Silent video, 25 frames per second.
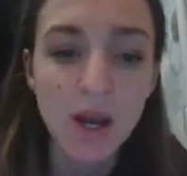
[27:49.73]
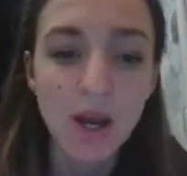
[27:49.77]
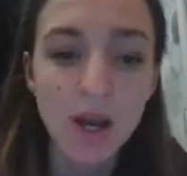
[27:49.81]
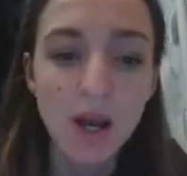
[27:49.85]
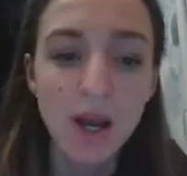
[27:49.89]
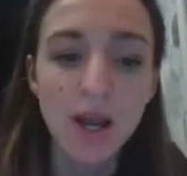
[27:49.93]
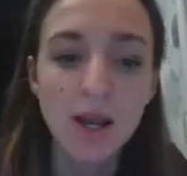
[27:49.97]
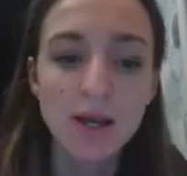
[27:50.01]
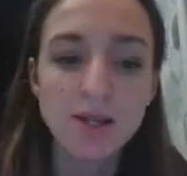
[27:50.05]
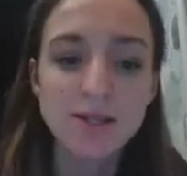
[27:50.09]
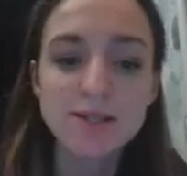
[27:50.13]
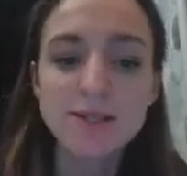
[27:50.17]

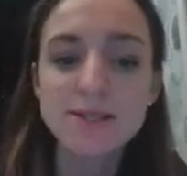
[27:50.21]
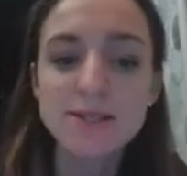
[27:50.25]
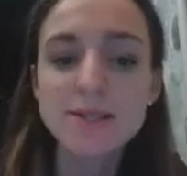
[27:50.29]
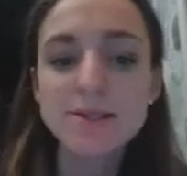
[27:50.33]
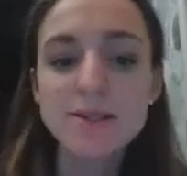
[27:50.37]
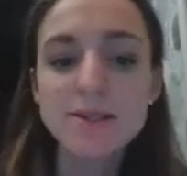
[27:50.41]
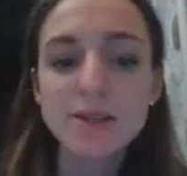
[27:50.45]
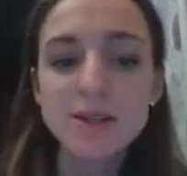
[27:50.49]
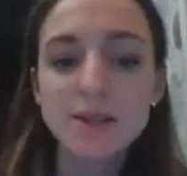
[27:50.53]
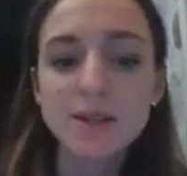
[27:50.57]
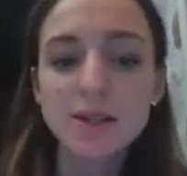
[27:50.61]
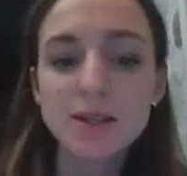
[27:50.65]
and this
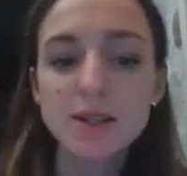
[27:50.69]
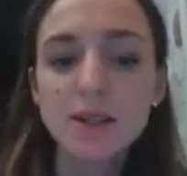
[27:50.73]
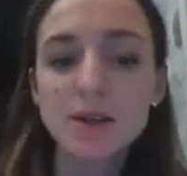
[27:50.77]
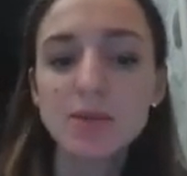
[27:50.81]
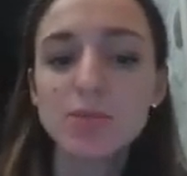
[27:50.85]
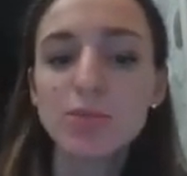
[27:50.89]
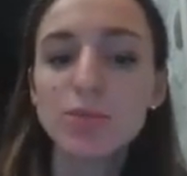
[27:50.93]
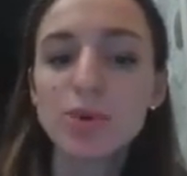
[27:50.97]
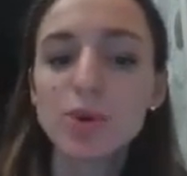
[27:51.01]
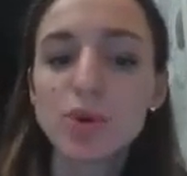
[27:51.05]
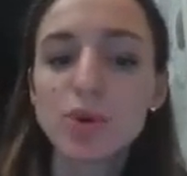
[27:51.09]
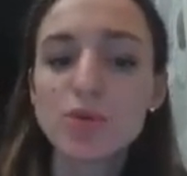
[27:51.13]
technique
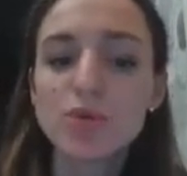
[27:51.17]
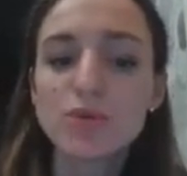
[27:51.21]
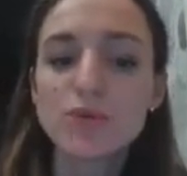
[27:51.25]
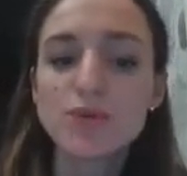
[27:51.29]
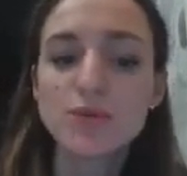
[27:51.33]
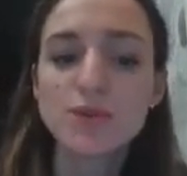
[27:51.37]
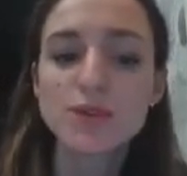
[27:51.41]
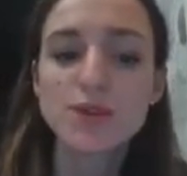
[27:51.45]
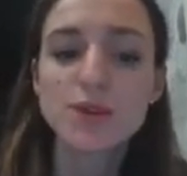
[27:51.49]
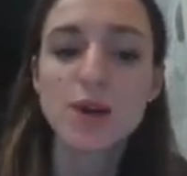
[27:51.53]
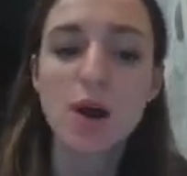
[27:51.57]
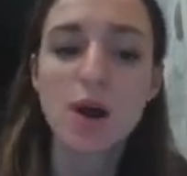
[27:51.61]

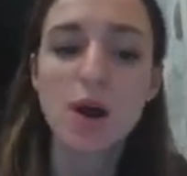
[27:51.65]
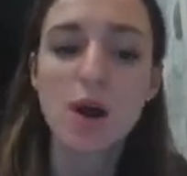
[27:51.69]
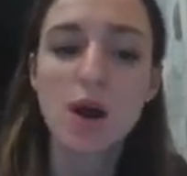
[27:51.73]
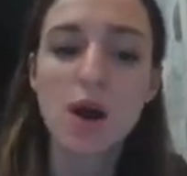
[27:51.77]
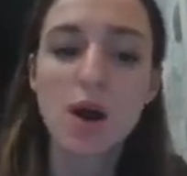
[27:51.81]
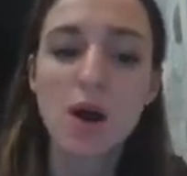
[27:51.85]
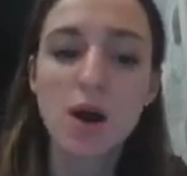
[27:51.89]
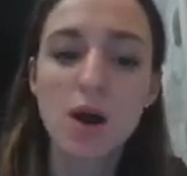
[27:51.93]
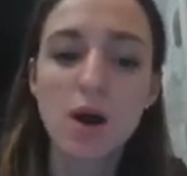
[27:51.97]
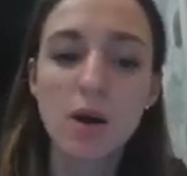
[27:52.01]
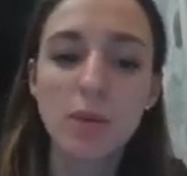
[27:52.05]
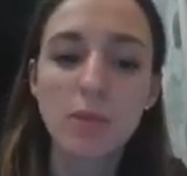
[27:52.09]
improves
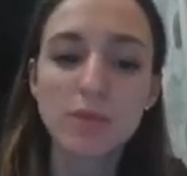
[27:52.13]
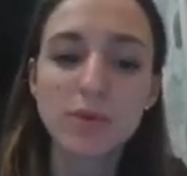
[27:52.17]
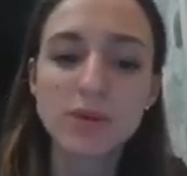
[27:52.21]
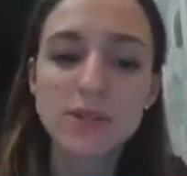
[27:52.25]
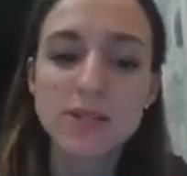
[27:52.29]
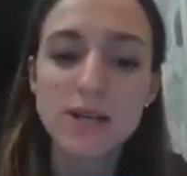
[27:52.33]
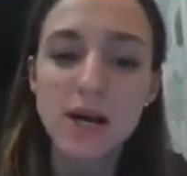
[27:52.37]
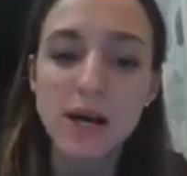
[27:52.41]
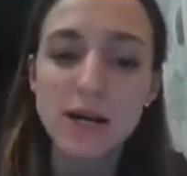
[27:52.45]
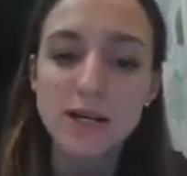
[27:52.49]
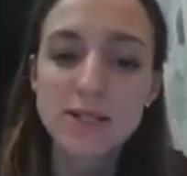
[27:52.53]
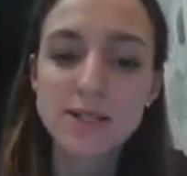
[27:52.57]
uh,
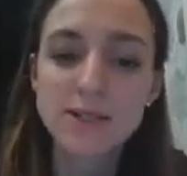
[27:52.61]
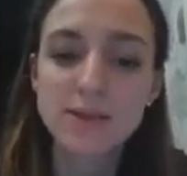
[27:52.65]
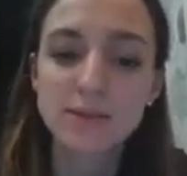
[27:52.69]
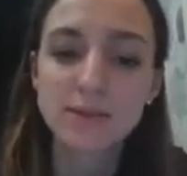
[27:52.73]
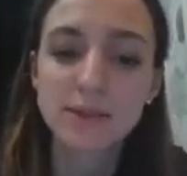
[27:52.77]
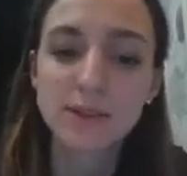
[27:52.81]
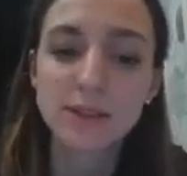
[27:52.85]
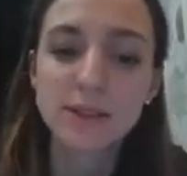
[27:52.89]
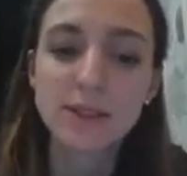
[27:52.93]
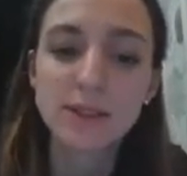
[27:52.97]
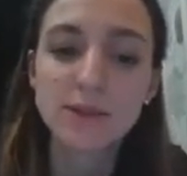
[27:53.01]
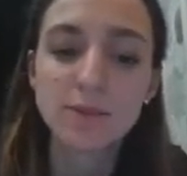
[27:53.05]

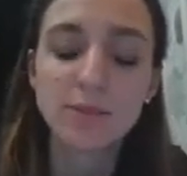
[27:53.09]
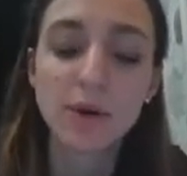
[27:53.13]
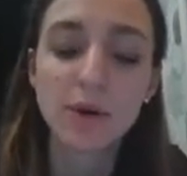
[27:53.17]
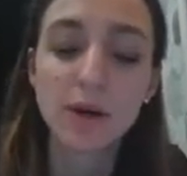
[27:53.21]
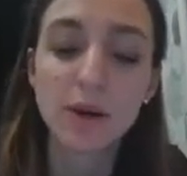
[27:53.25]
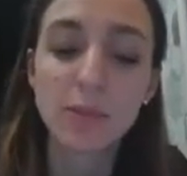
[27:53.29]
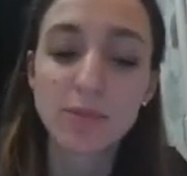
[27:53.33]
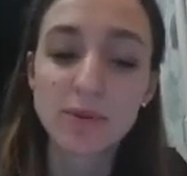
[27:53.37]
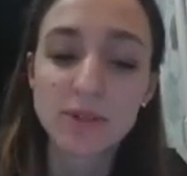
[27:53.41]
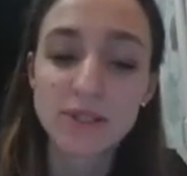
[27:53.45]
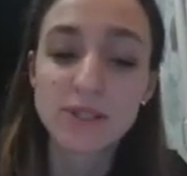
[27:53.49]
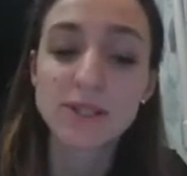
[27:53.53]
productively
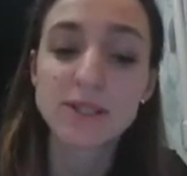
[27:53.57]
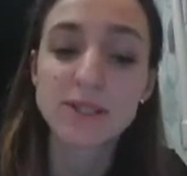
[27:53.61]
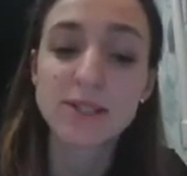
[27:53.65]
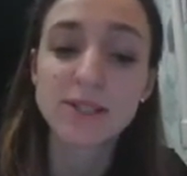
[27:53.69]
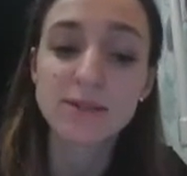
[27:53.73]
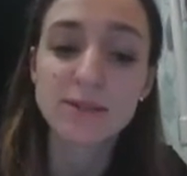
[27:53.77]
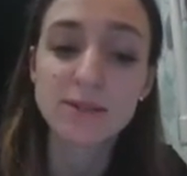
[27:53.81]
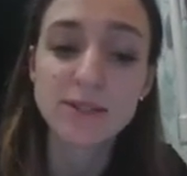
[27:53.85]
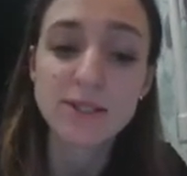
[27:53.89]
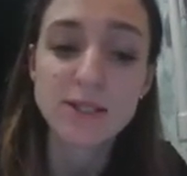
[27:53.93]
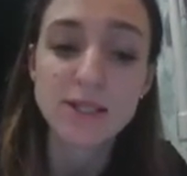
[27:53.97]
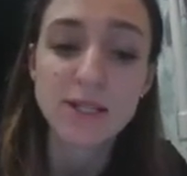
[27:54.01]

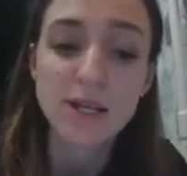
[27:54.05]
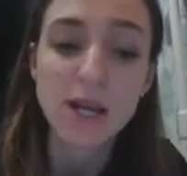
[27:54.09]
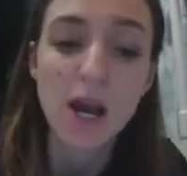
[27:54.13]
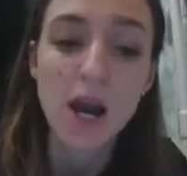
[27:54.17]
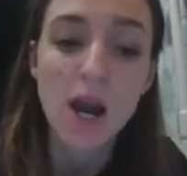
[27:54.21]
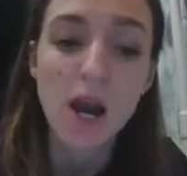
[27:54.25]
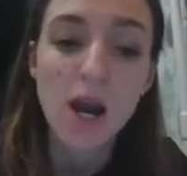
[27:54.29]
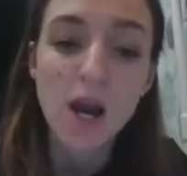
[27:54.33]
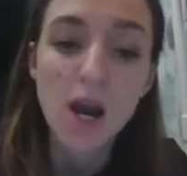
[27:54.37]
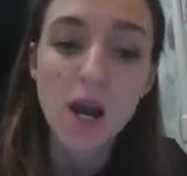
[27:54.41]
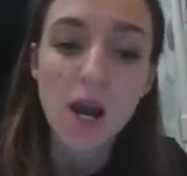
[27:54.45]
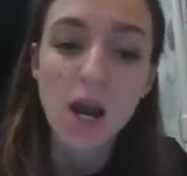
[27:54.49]
productivity
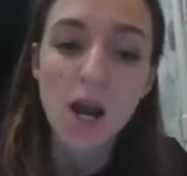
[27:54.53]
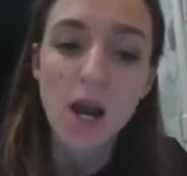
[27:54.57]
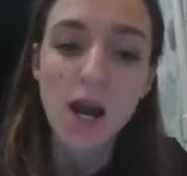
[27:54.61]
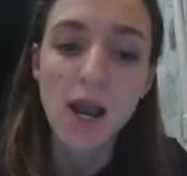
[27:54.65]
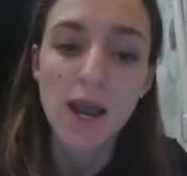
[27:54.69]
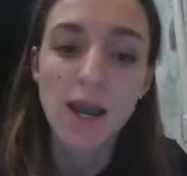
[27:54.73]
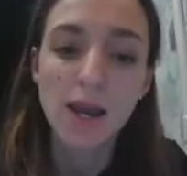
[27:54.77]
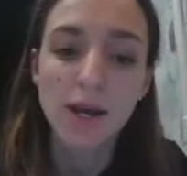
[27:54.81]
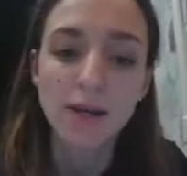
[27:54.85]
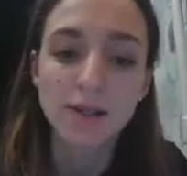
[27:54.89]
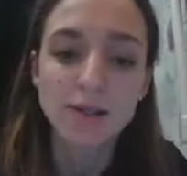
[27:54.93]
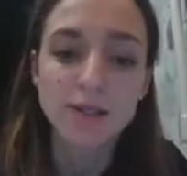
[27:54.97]

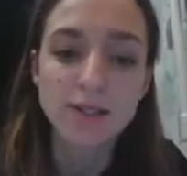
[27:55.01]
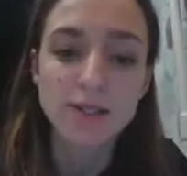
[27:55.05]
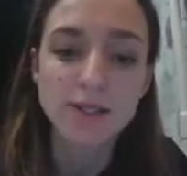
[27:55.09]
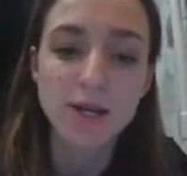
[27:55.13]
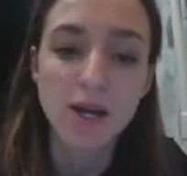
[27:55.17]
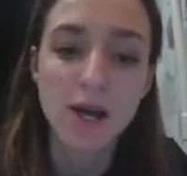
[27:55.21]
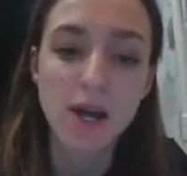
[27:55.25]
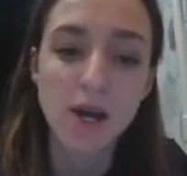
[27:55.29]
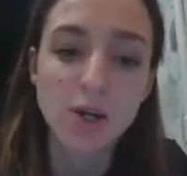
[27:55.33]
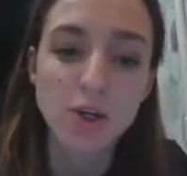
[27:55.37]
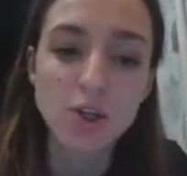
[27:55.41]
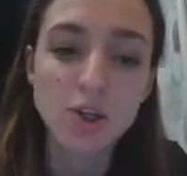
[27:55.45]
and
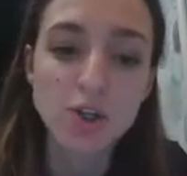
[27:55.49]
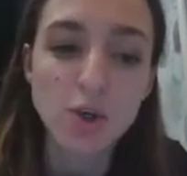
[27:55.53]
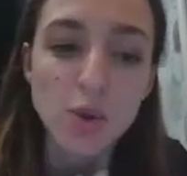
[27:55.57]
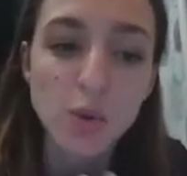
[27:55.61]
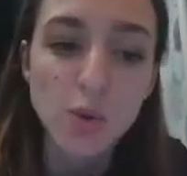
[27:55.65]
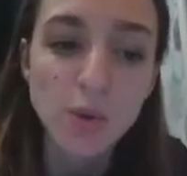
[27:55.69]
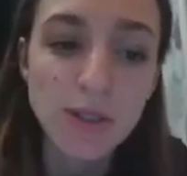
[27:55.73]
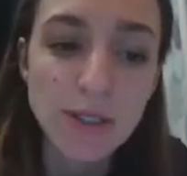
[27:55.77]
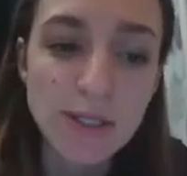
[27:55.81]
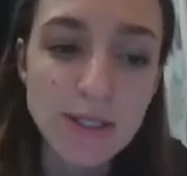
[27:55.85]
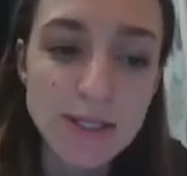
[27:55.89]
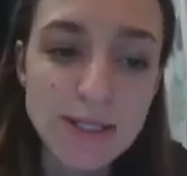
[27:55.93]
uh,
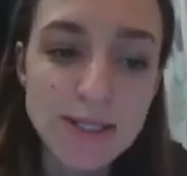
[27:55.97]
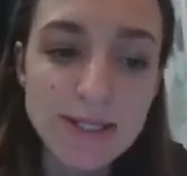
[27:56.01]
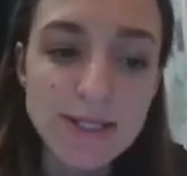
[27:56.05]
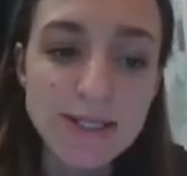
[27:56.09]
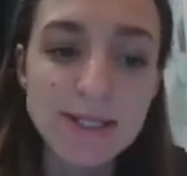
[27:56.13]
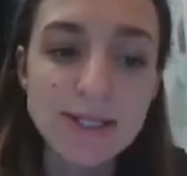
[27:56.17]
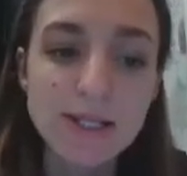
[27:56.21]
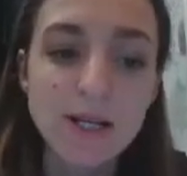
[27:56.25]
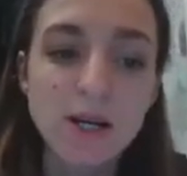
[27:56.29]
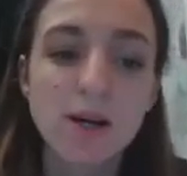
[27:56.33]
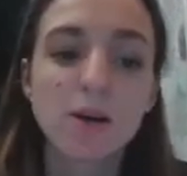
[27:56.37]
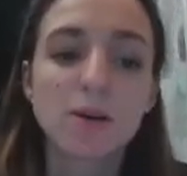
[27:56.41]

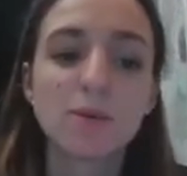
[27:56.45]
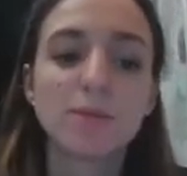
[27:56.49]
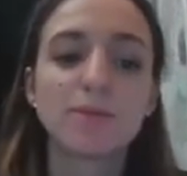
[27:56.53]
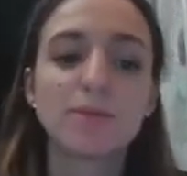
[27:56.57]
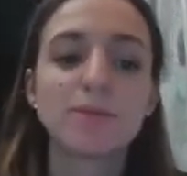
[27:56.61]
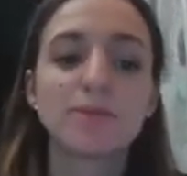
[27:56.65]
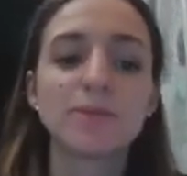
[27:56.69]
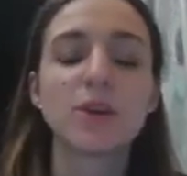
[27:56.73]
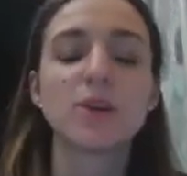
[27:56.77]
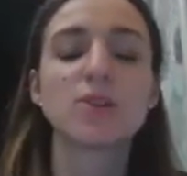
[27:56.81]
shortness um,